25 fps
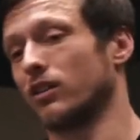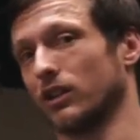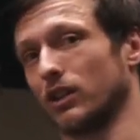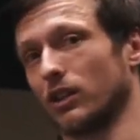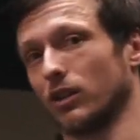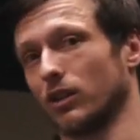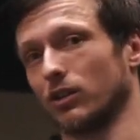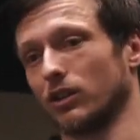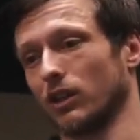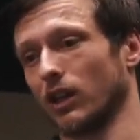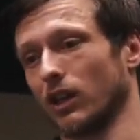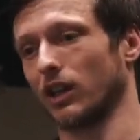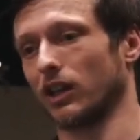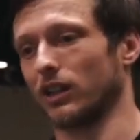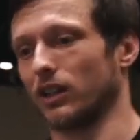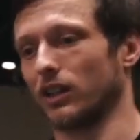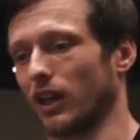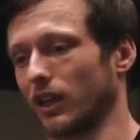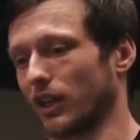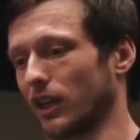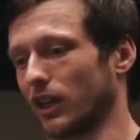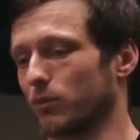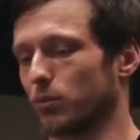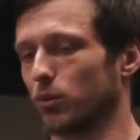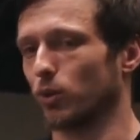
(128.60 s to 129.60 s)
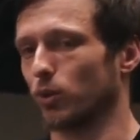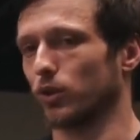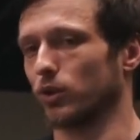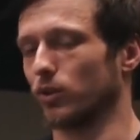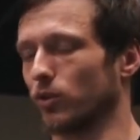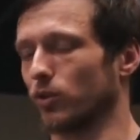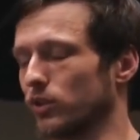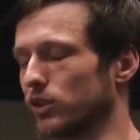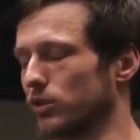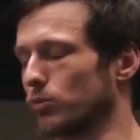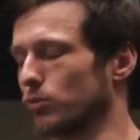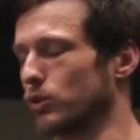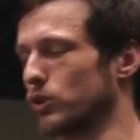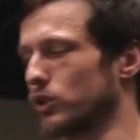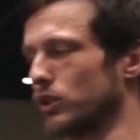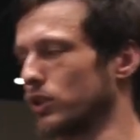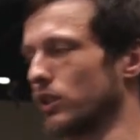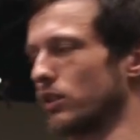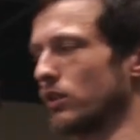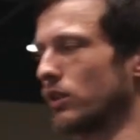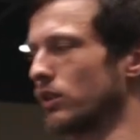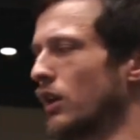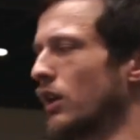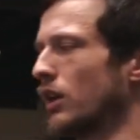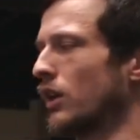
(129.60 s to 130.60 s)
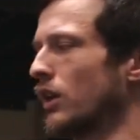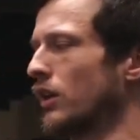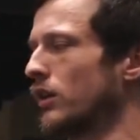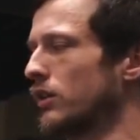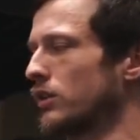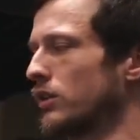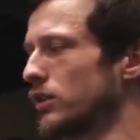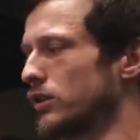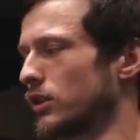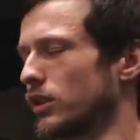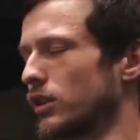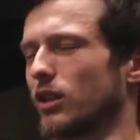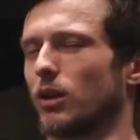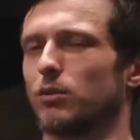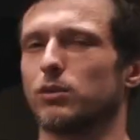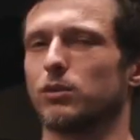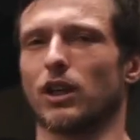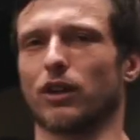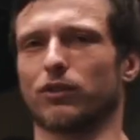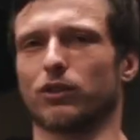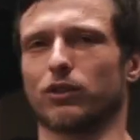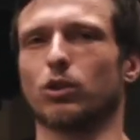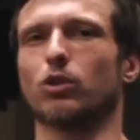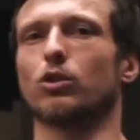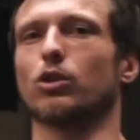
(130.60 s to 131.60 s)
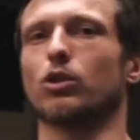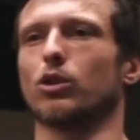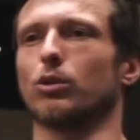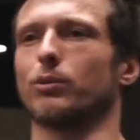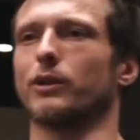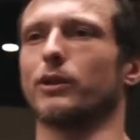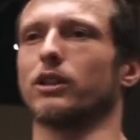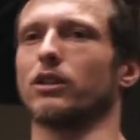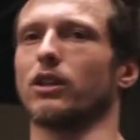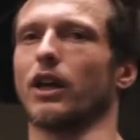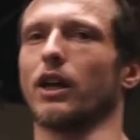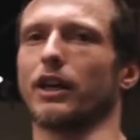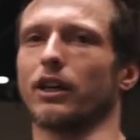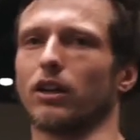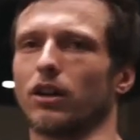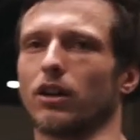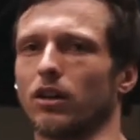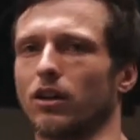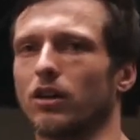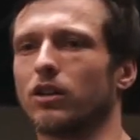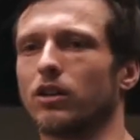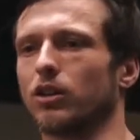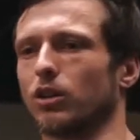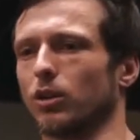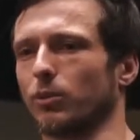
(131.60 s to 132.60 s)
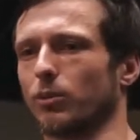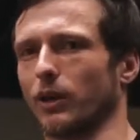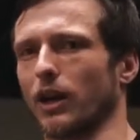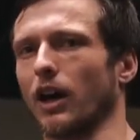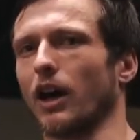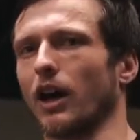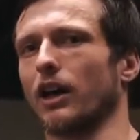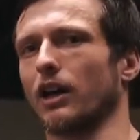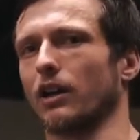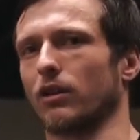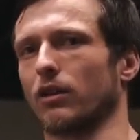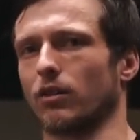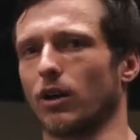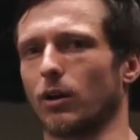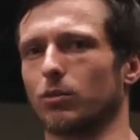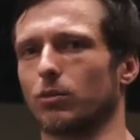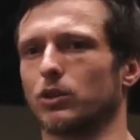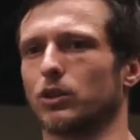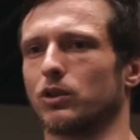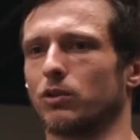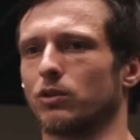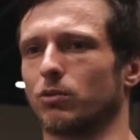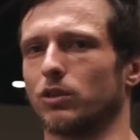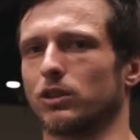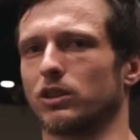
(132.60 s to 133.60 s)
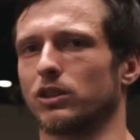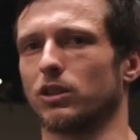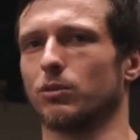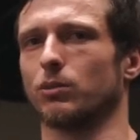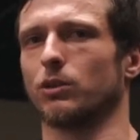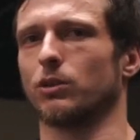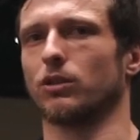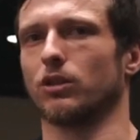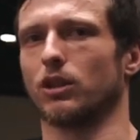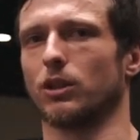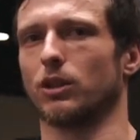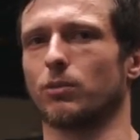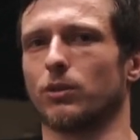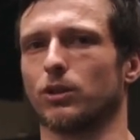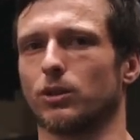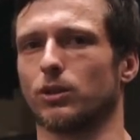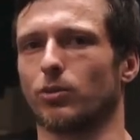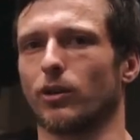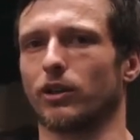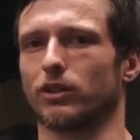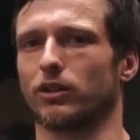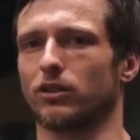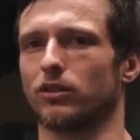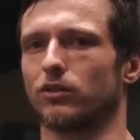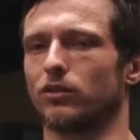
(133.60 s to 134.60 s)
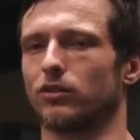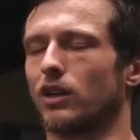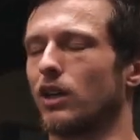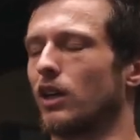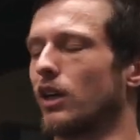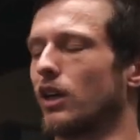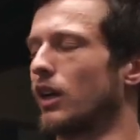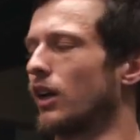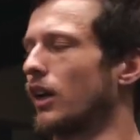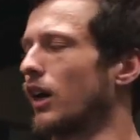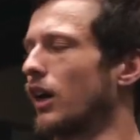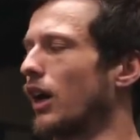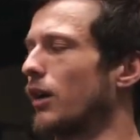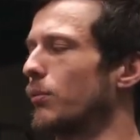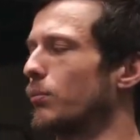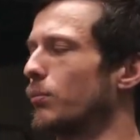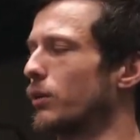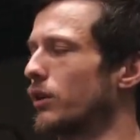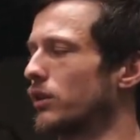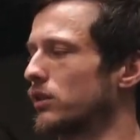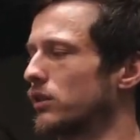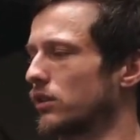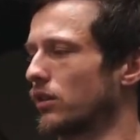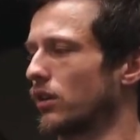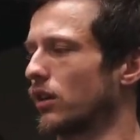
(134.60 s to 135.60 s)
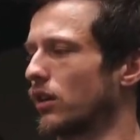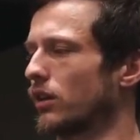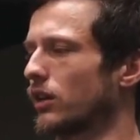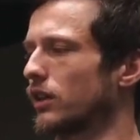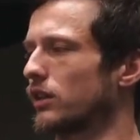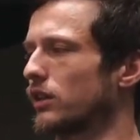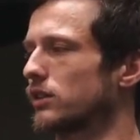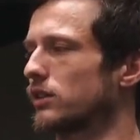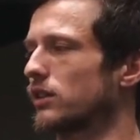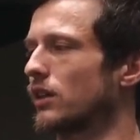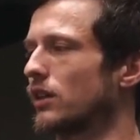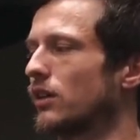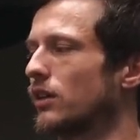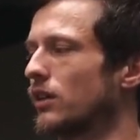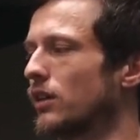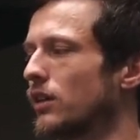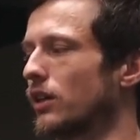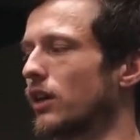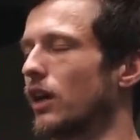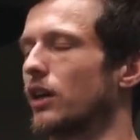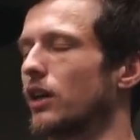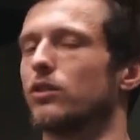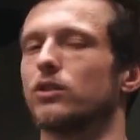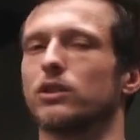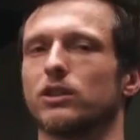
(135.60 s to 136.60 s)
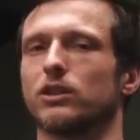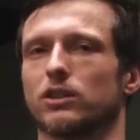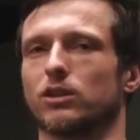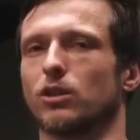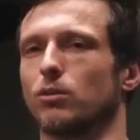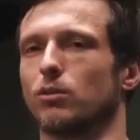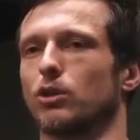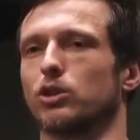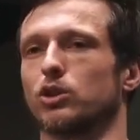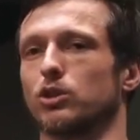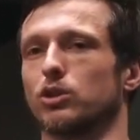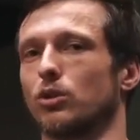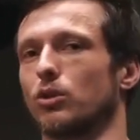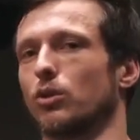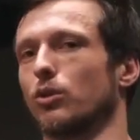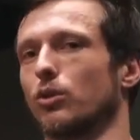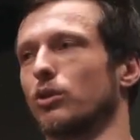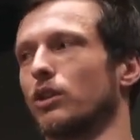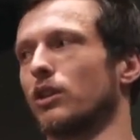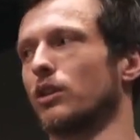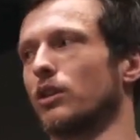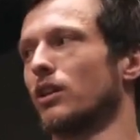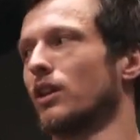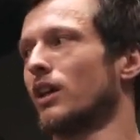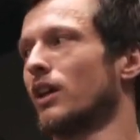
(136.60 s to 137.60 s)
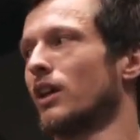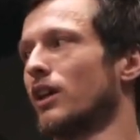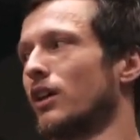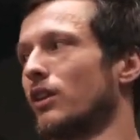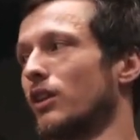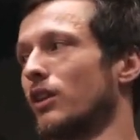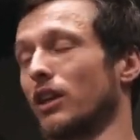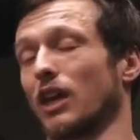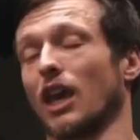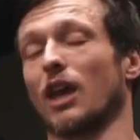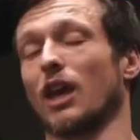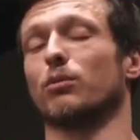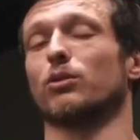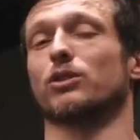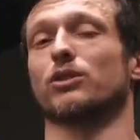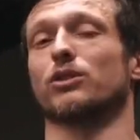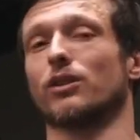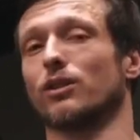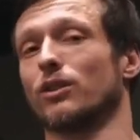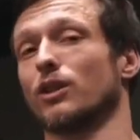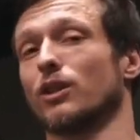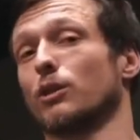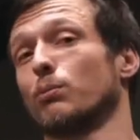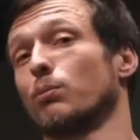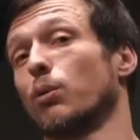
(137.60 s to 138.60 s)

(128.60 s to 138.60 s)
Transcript: you know, and not get pulled towards the machine. So sometimes you have to go a little bit lighter, a little bit higher rep just from a stability perspective. But as long as you're not using so much load that the cable's literally